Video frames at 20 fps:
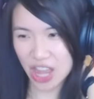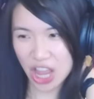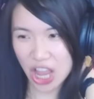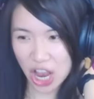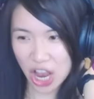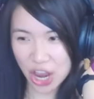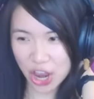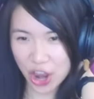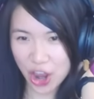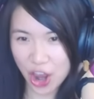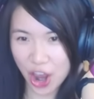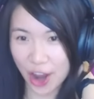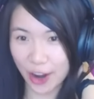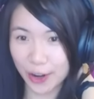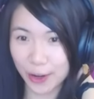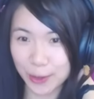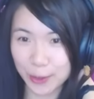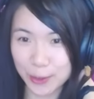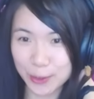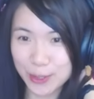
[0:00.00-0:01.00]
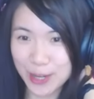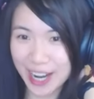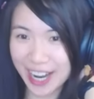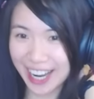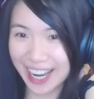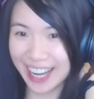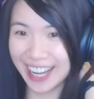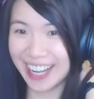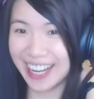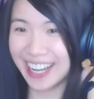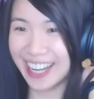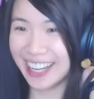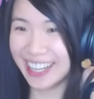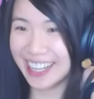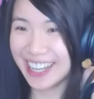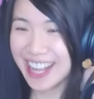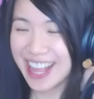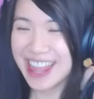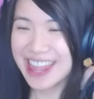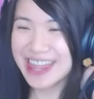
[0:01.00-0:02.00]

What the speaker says: Yes, you do, don't you?